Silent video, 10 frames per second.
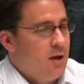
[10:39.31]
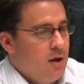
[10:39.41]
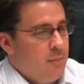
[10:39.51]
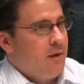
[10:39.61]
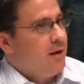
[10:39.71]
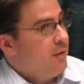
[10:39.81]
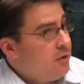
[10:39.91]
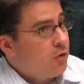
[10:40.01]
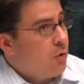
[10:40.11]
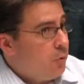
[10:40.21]
I mean, again,
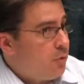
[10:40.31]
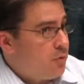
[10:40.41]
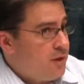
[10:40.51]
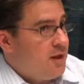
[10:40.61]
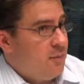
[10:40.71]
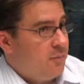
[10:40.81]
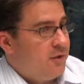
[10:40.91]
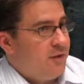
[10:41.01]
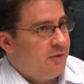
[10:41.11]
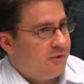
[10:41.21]
these are older
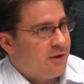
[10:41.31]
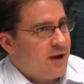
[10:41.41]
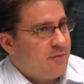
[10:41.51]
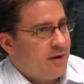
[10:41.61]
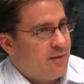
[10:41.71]
themes, and this is kind of,